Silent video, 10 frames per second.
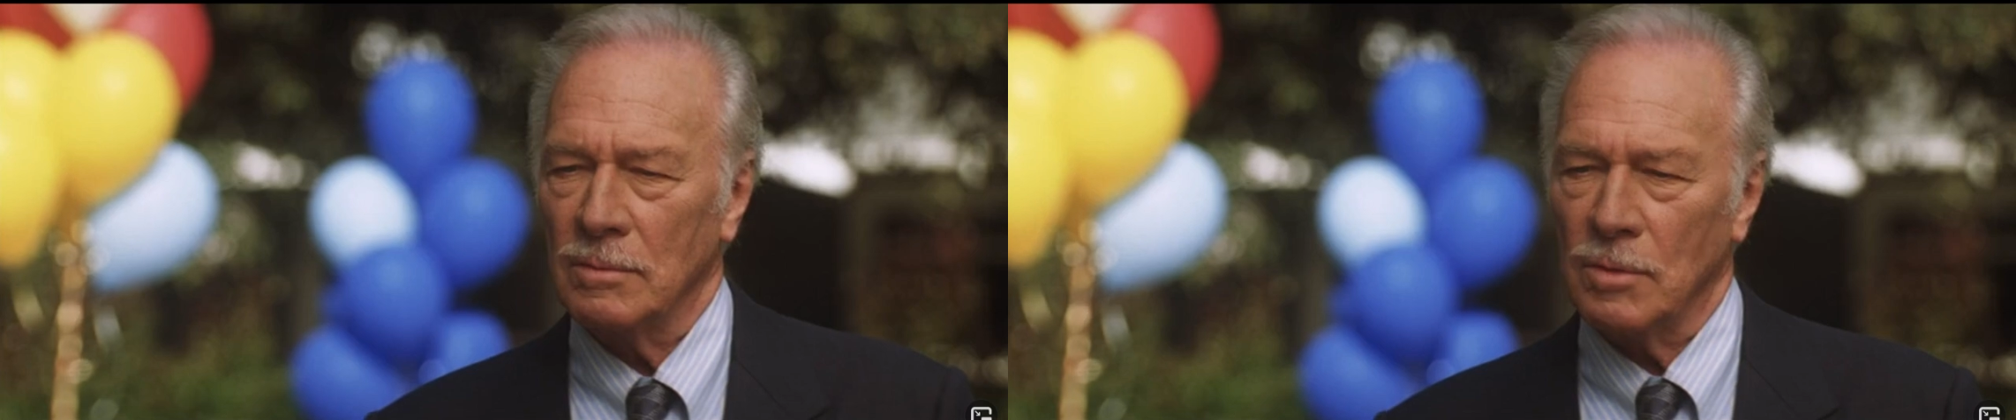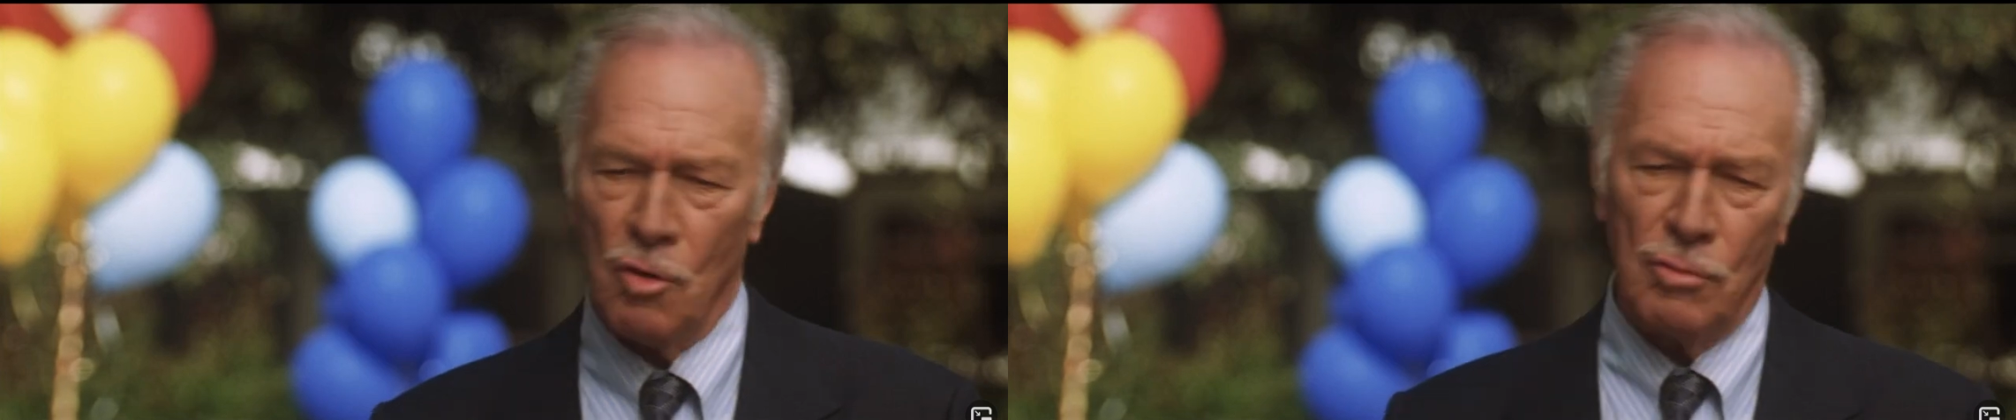
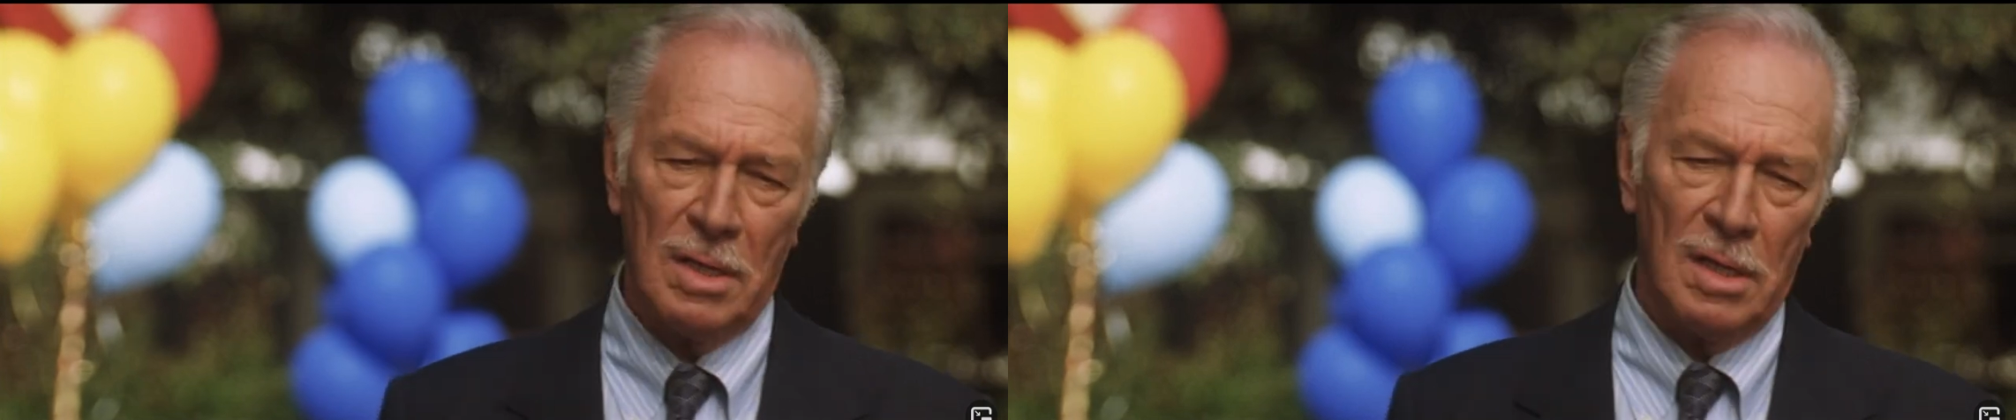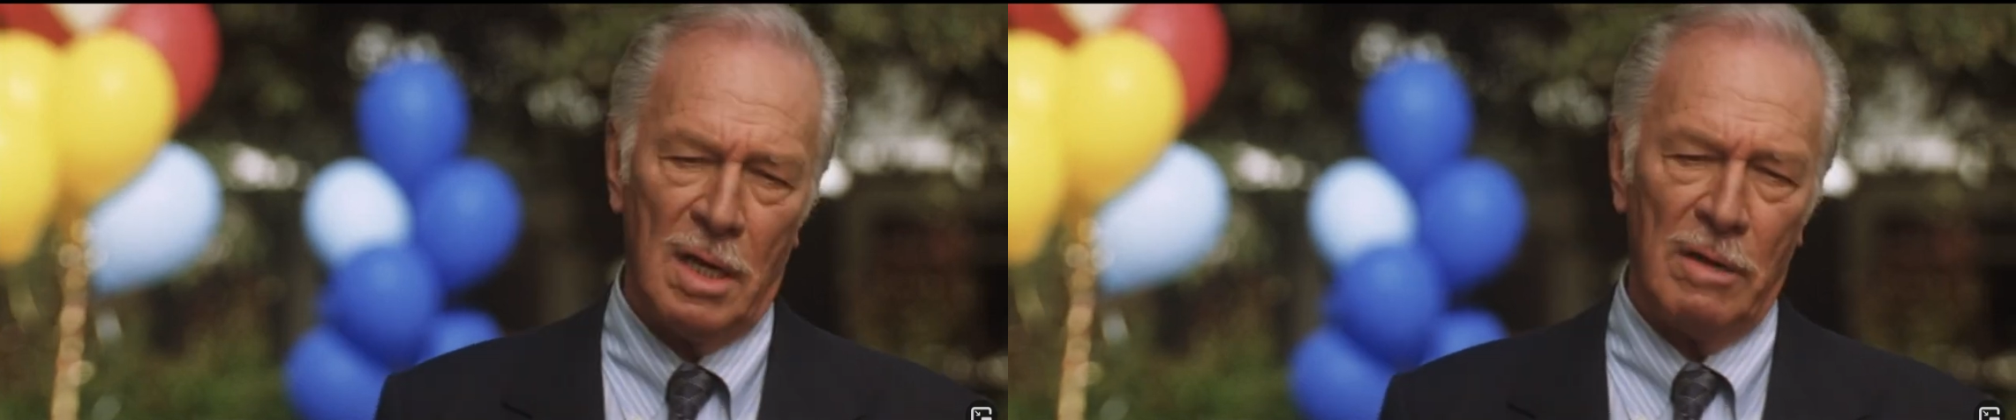Go
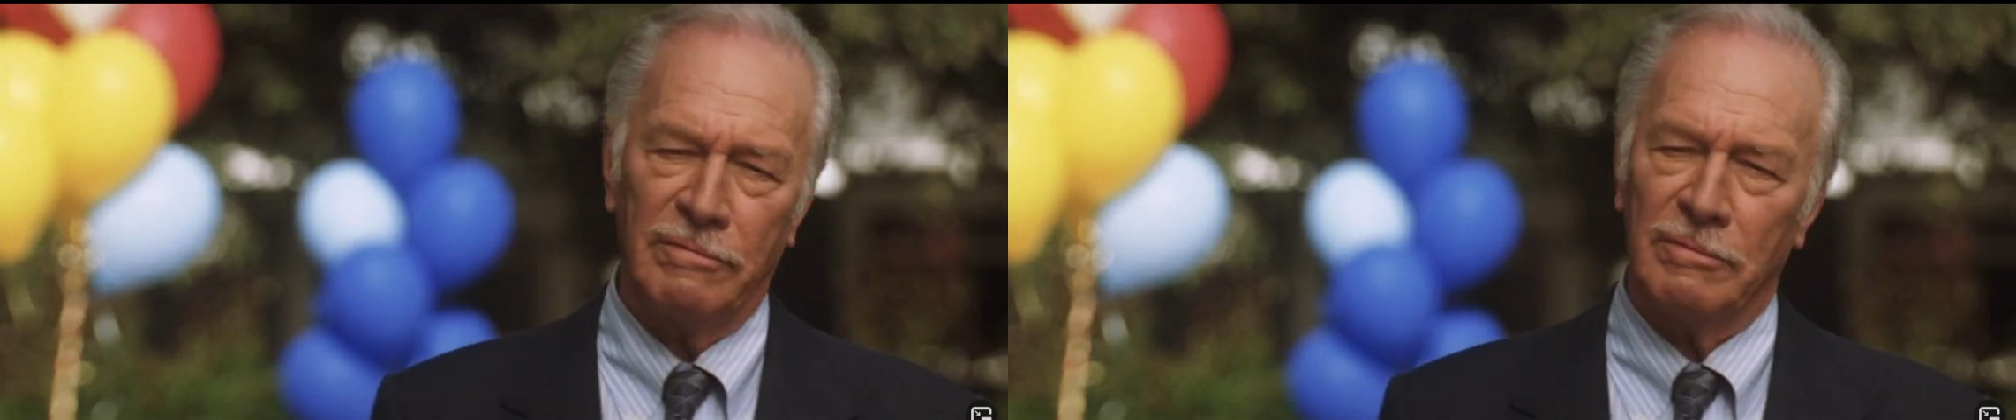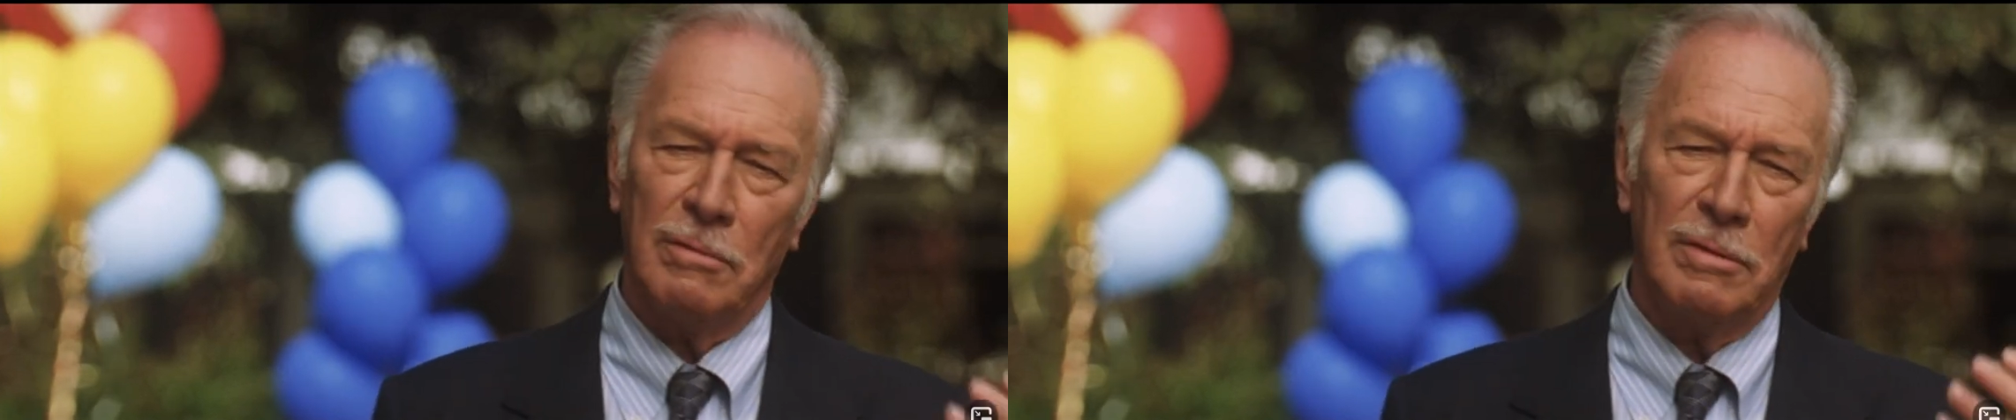and
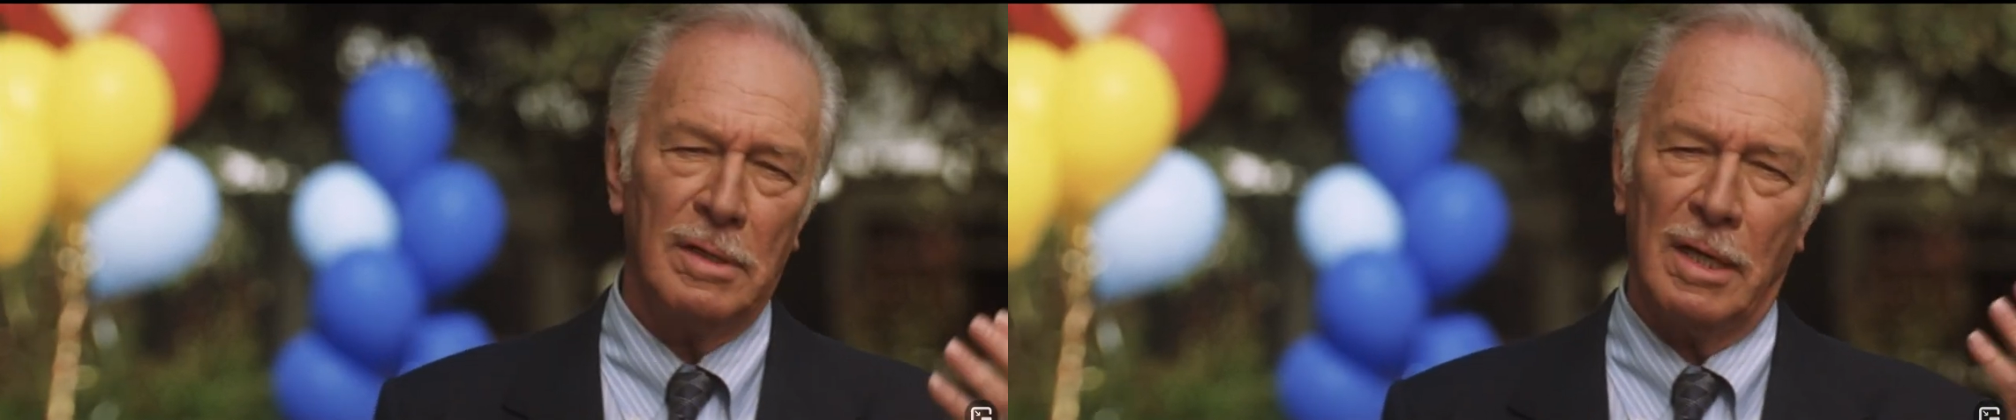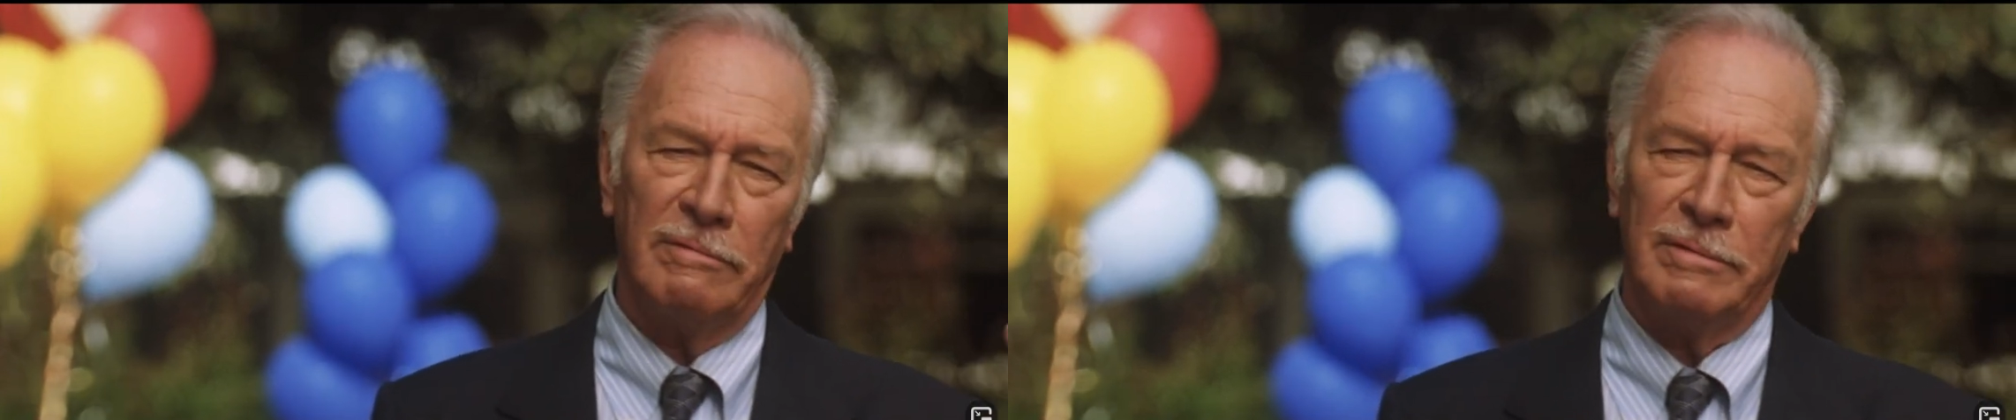love, go and
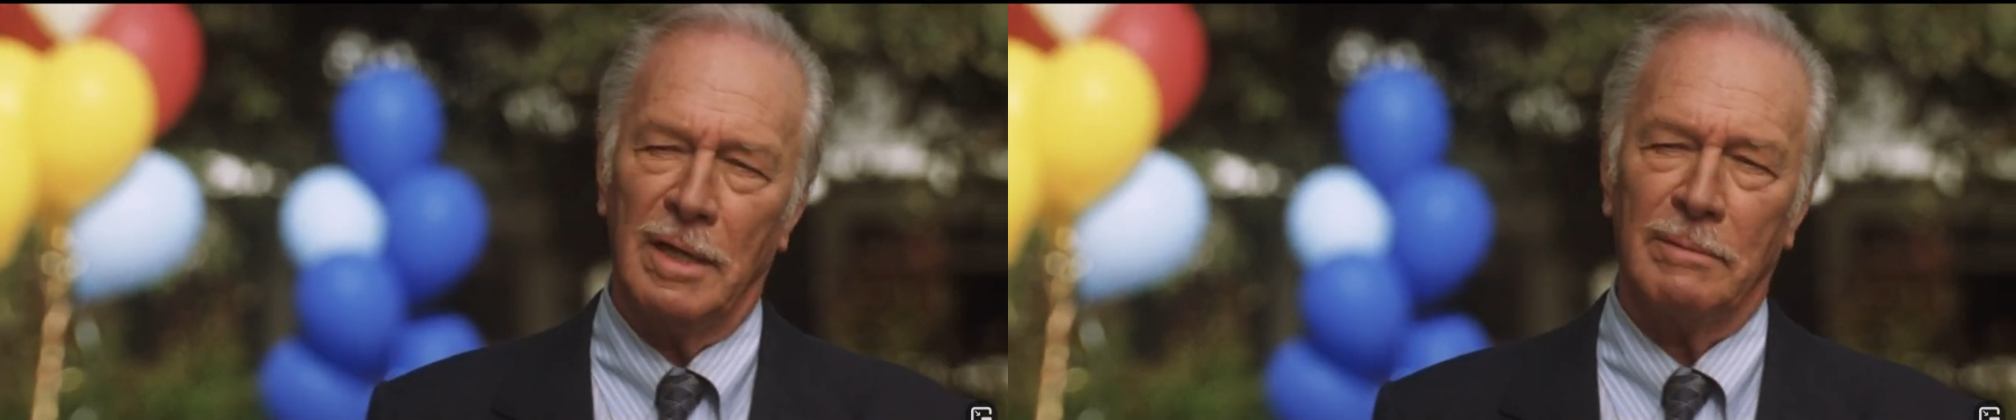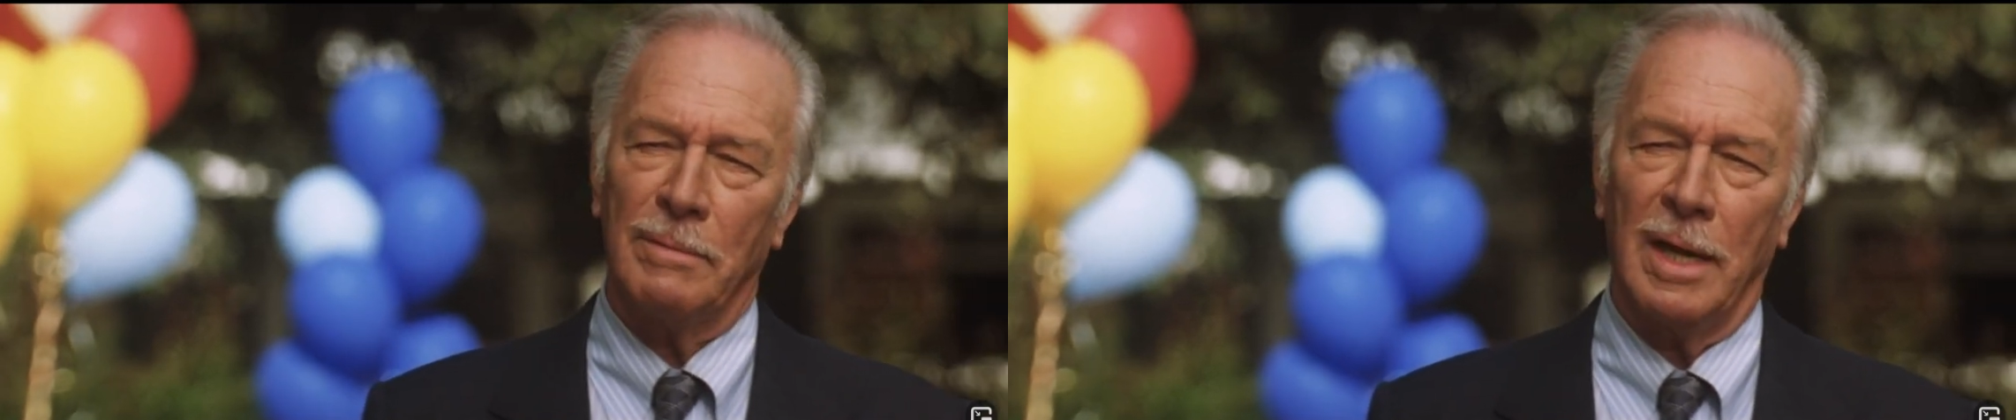love,
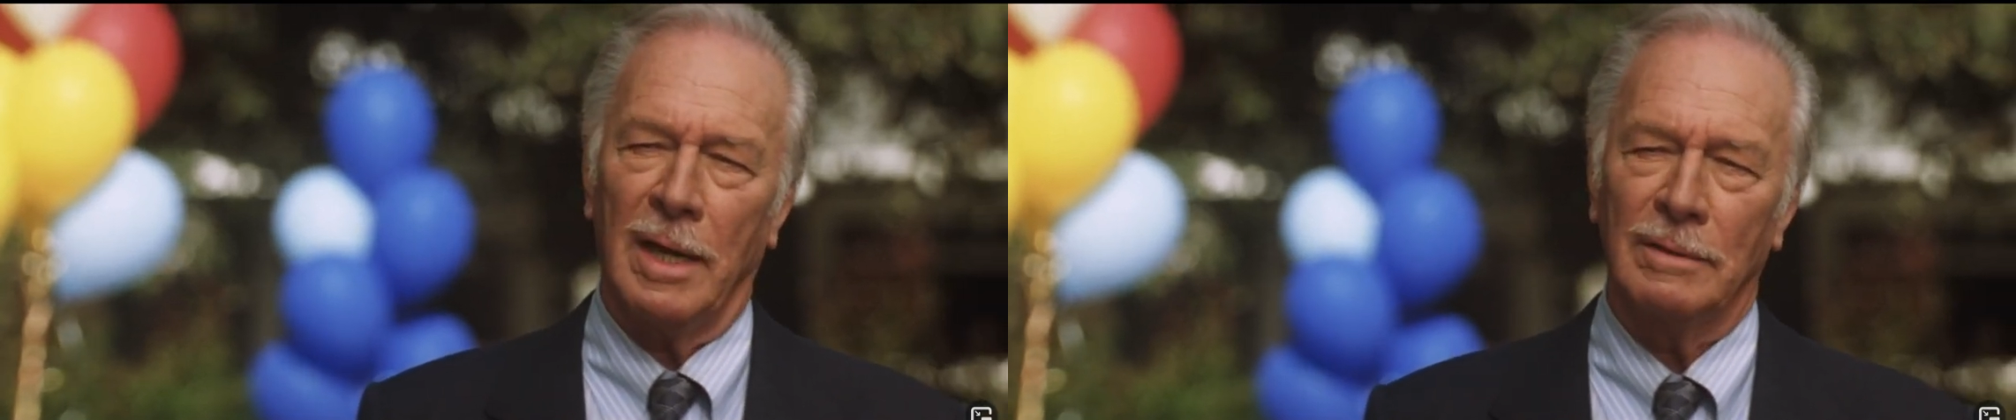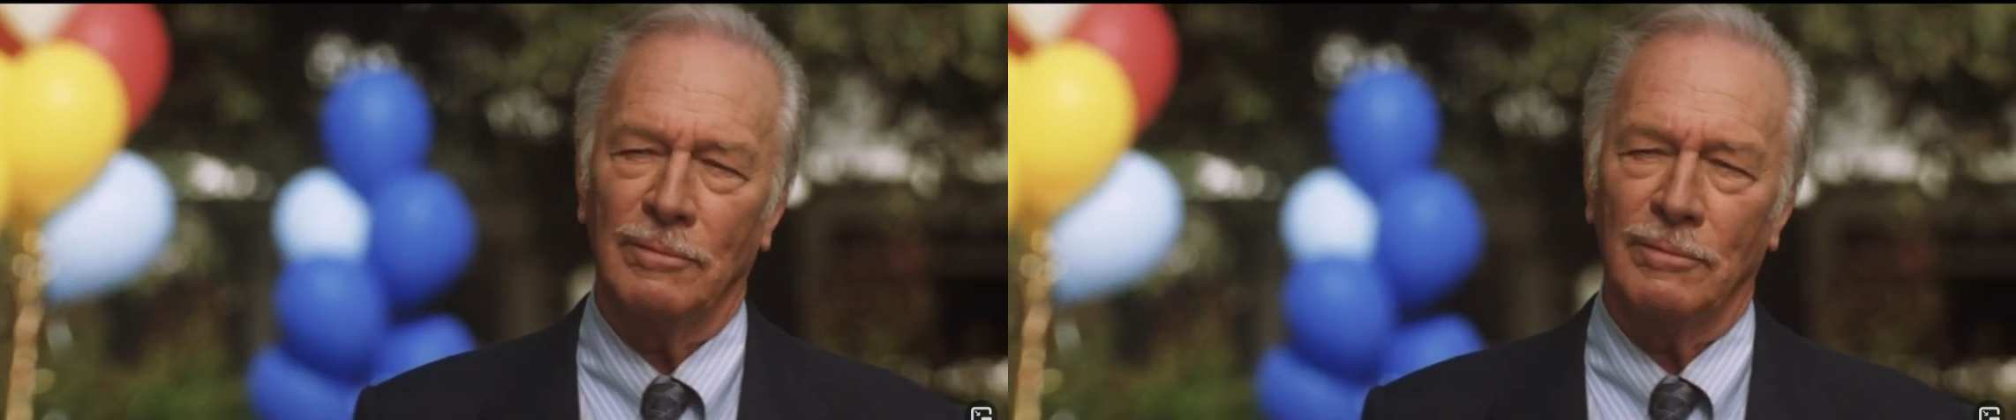young man